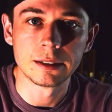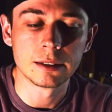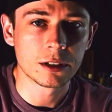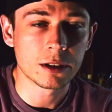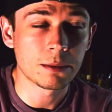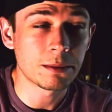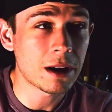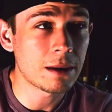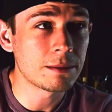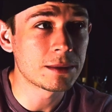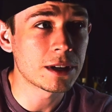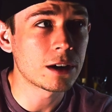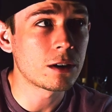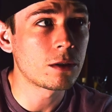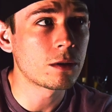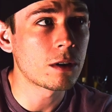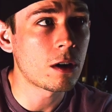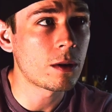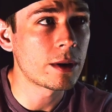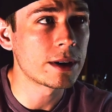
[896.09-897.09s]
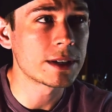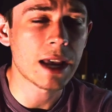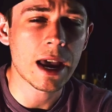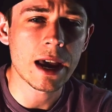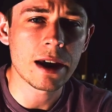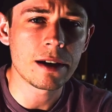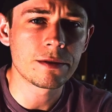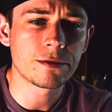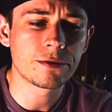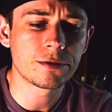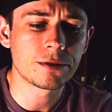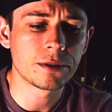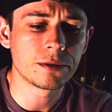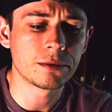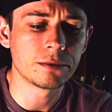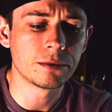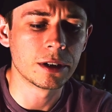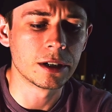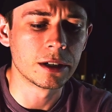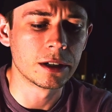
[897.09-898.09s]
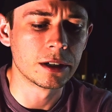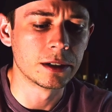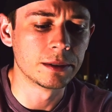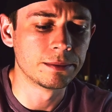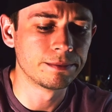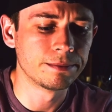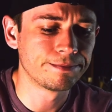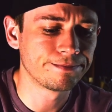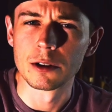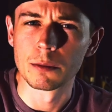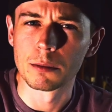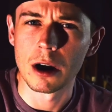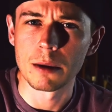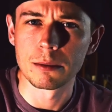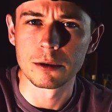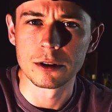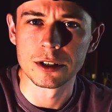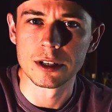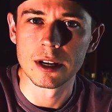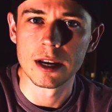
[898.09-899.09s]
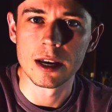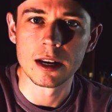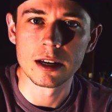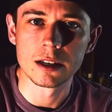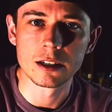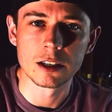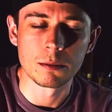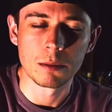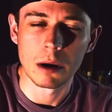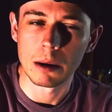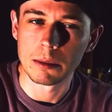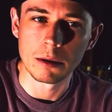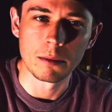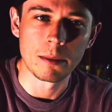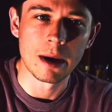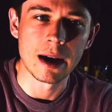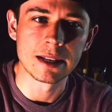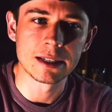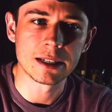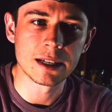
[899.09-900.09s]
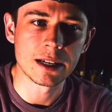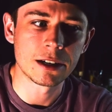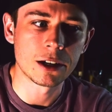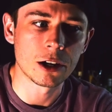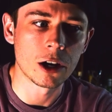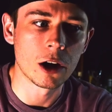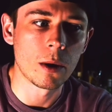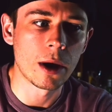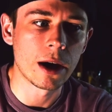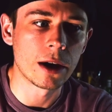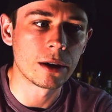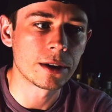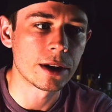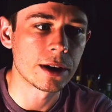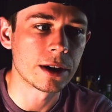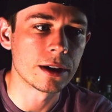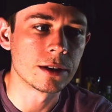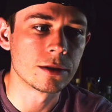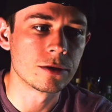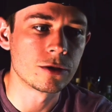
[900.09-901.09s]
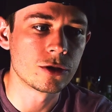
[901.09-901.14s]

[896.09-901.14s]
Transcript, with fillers: Sometimes I don't always have the, the proper settings, the proper mindset to go out and